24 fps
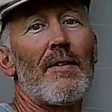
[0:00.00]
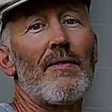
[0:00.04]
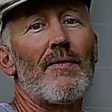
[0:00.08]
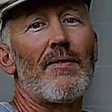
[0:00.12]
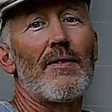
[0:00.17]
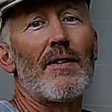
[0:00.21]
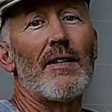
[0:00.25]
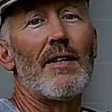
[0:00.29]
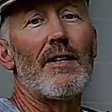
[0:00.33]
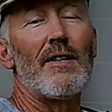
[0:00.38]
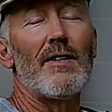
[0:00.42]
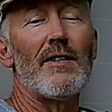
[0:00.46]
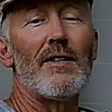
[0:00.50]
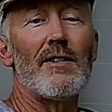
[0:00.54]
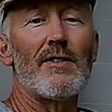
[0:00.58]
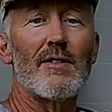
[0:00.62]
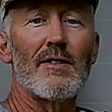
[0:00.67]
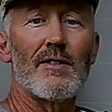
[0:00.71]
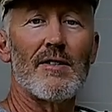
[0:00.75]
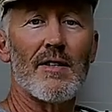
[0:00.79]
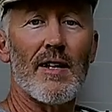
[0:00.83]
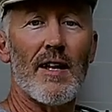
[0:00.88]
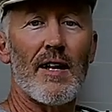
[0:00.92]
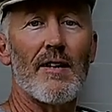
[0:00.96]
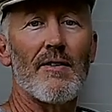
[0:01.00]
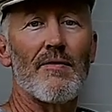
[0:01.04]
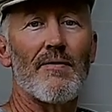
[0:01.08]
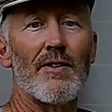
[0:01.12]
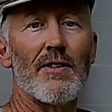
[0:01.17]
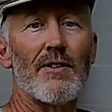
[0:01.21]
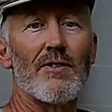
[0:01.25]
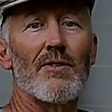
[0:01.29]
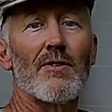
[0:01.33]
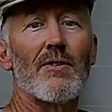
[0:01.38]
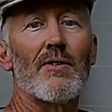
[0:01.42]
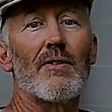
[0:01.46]
if in this state of
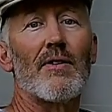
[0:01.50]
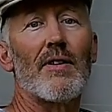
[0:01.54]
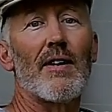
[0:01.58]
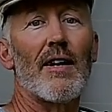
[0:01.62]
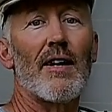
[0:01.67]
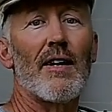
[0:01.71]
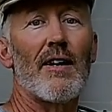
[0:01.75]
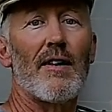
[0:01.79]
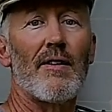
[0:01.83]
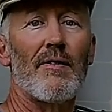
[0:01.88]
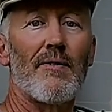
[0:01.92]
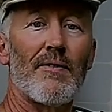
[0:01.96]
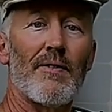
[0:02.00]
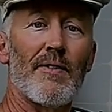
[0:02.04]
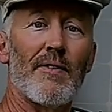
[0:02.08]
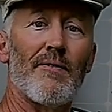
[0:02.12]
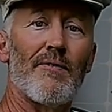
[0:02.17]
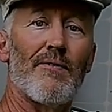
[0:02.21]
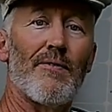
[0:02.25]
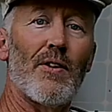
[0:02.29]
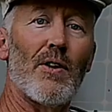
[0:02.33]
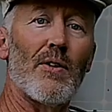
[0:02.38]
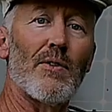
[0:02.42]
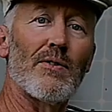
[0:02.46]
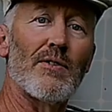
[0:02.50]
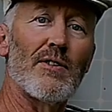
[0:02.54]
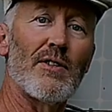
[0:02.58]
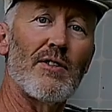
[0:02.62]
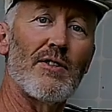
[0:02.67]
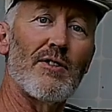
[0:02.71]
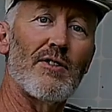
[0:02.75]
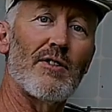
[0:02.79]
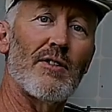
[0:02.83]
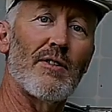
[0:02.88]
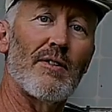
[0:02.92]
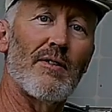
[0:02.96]
Victoria if the
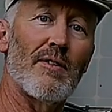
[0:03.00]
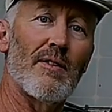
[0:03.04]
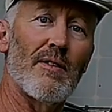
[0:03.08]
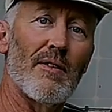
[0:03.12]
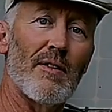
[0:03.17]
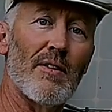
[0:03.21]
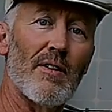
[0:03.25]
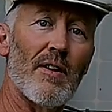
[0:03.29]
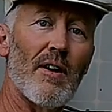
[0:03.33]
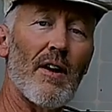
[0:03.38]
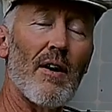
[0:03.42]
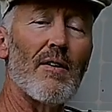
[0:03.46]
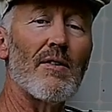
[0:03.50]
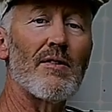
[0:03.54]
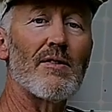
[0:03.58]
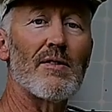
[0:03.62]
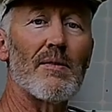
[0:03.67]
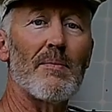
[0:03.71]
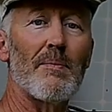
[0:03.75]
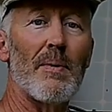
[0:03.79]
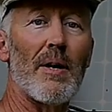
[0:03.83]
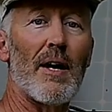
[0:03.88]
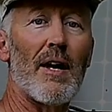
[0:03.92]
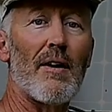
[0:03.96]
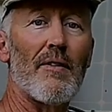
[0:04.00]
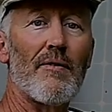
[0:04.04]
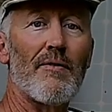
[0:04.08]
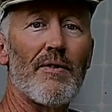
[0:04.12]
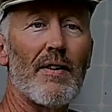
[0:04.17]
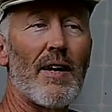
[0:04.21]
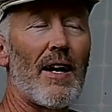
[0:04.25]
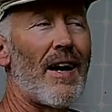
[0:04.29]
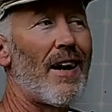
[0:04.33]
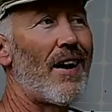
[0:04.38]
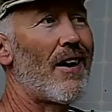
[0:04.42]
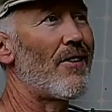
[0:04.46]
voltage goes
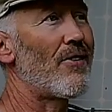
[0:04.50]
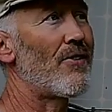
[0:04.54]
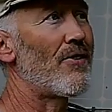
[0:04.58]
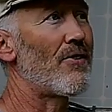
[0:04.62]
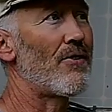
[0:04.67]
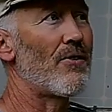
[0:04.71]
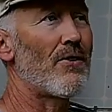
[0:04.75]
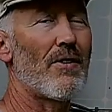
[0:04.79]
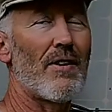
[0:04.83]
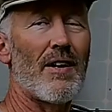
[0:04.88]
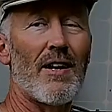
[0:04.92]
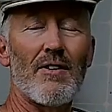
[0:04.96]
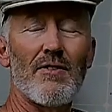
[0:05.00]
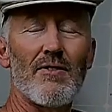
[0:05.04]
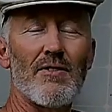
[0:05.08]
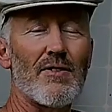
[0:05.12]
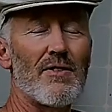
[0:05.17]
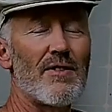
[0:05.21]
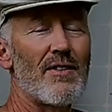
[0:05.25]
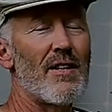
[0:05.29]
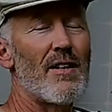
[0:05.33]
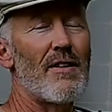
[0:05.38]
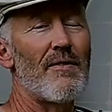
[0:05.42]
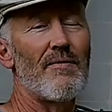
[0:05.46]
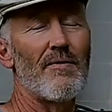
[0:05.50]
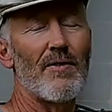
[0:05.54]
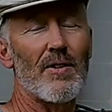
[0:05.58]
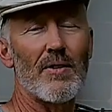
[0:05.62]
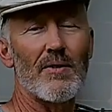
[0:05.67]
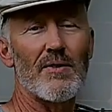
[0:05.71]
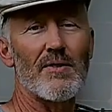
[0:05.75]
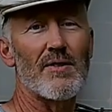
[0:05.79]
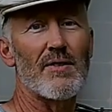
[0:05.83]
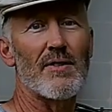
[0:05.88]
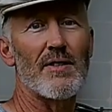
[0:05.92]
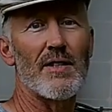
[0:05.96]
above 100 or 110
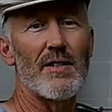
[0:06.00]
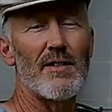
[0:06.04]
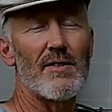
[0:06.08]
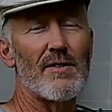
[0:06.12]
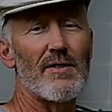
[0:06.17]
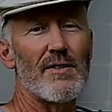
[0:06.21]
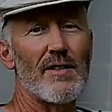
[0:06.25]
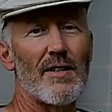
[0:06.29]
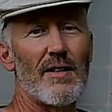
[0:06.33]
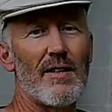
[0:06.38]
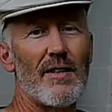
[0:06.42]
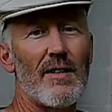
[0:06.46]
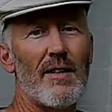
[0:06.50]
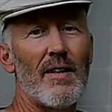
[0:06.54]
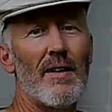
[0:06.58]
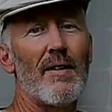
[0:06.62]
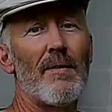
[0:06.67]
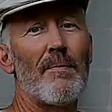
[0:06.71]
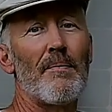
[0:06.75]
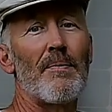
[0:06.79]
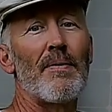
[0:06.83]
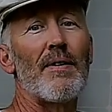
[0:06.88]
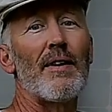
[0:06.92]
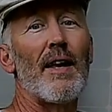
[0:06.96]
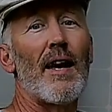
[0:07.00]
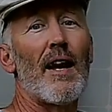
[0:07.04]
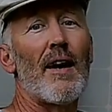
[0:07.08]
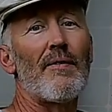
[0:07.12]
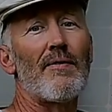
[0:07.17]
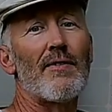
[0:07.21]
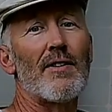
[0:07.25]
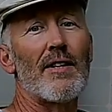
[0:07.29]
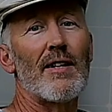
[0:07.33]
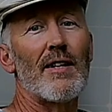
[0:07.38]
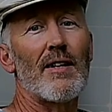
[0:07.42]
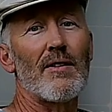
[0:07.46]
volts DC you
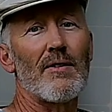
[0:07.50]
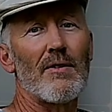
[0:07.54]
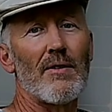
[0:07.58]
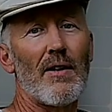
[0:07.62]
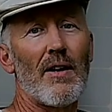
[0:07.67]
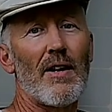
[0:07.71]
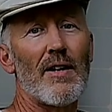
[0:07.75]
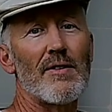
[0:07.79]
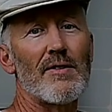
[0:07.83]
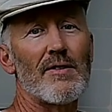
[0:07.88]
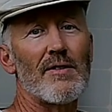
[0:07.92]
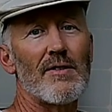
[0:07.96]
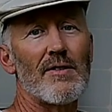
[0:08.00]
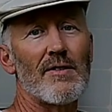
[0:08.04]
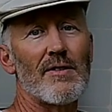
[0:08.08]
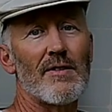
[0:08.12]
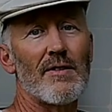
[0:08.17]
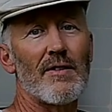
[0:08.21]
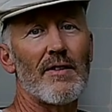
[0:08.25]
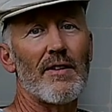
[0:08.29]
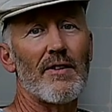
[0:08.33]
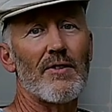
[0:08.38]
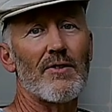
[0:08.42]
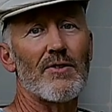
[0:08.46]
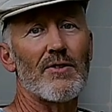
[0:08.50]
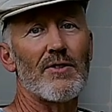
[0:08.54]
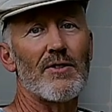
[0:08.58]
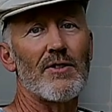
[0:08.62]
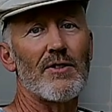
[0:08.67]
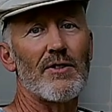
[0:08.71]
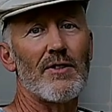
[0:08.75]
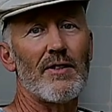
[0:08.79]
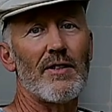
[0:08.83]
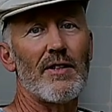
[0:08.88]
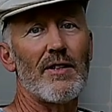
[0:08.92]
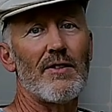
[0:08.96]
have to get a licensed
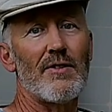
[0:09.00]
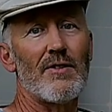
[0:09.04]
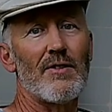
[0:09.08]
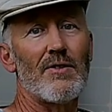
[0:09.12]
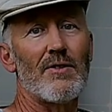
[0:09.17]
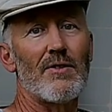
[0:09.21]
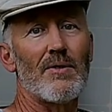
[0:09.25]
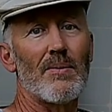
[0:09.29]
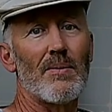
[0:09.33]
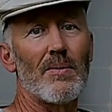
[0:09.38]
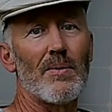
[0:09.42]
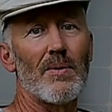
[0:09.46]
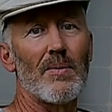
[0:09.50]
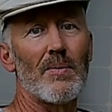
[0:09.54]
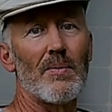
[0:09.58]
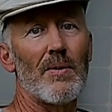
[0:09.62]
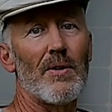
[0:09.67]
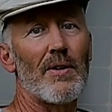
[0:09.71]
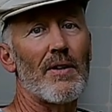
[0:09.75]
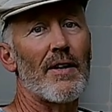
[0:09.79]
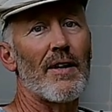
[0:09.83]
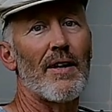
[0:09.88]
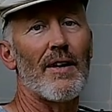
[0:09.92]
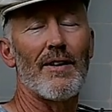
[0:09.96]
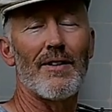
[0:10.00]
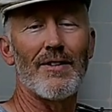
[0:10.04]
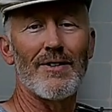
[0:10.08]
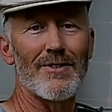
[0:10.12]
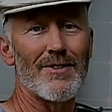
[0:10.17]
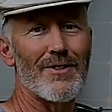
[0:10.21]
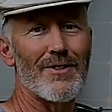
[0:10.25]
electrician in to do all the work and